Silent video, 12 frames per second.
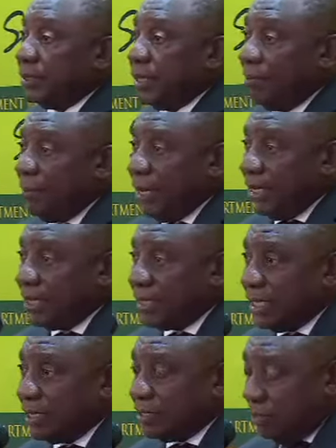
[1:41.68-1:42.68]
The
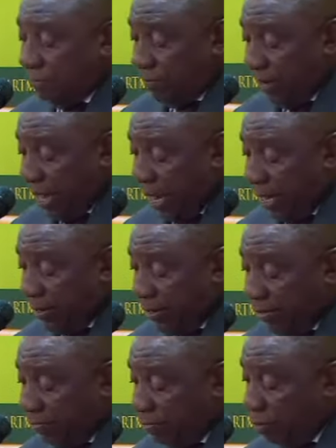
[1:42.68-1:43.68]
Ministers of
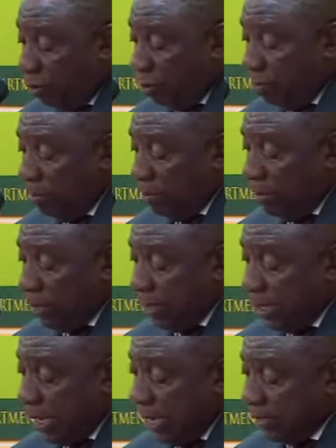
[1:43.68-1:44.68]
Land Reform
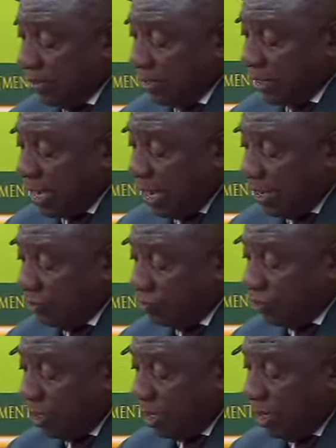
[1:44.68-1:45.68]
and Arts and
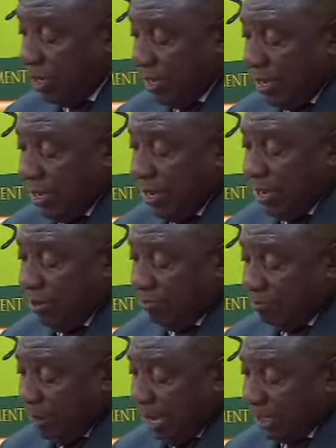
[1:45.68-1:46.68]
Culture
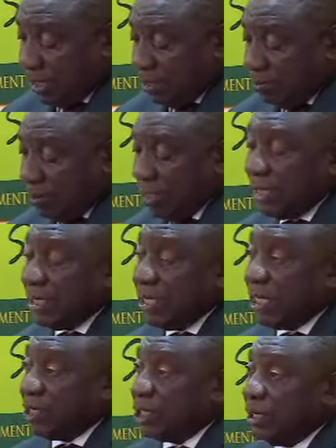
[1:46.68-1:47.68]
have met with the
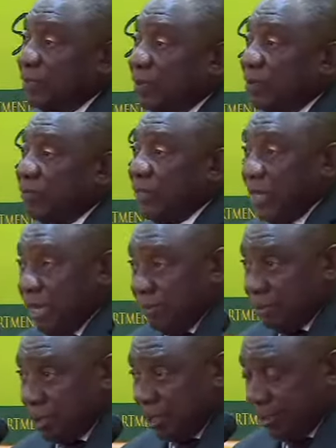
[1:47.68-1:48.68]
leadership of the
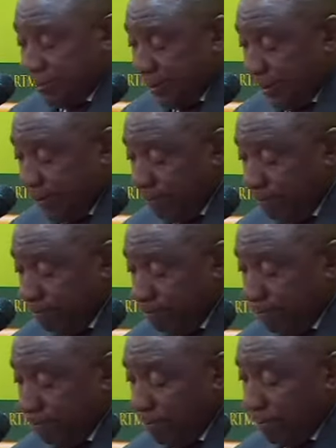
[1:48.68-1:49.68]
MJC.
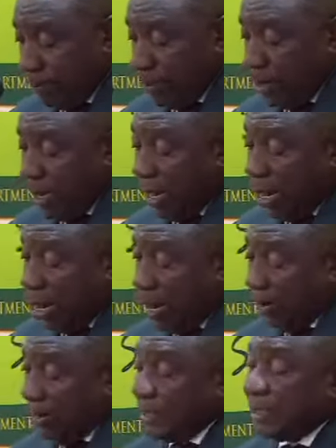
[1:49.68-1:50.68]

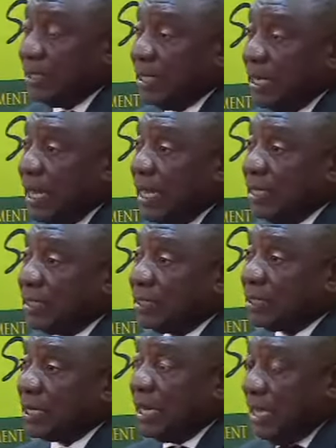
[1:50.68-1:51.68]
Currently, the Land
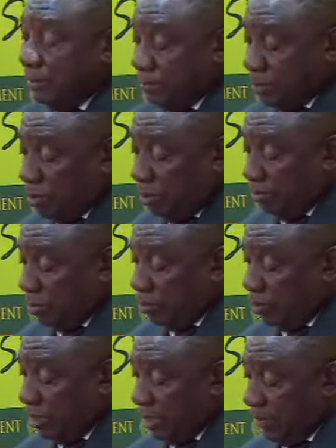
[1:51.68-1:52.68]
Claims
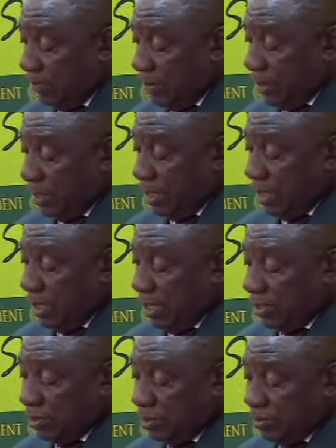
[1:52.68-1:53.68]
Commissioner
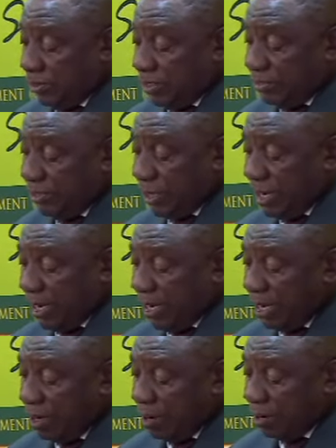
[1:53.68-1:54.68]
is considering
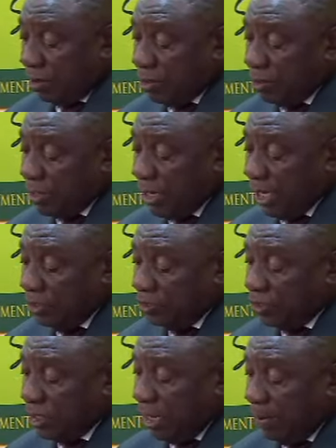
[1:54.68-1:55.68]
a
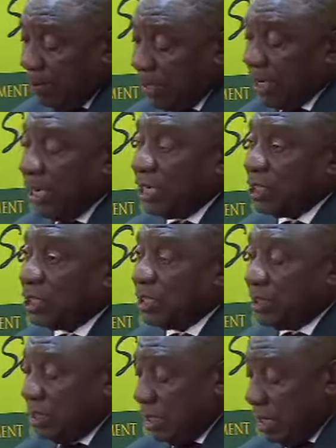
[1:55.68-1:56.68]
condonation application,